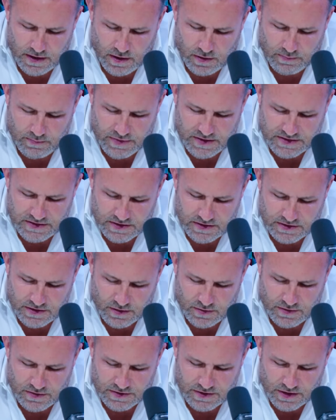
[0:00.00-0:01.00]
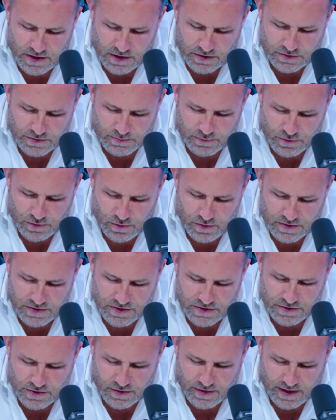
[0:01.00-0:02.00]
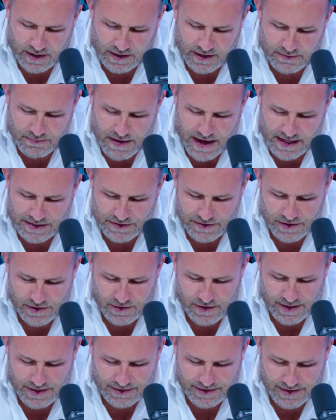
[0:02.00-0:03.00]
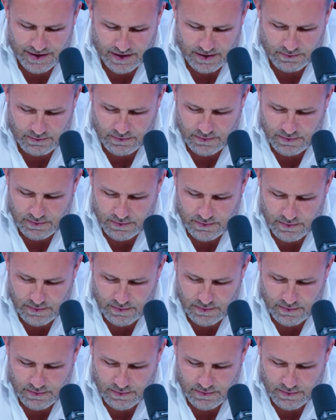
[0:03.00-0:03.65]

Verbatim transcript: help business owners and entrepreneurs so they can match their income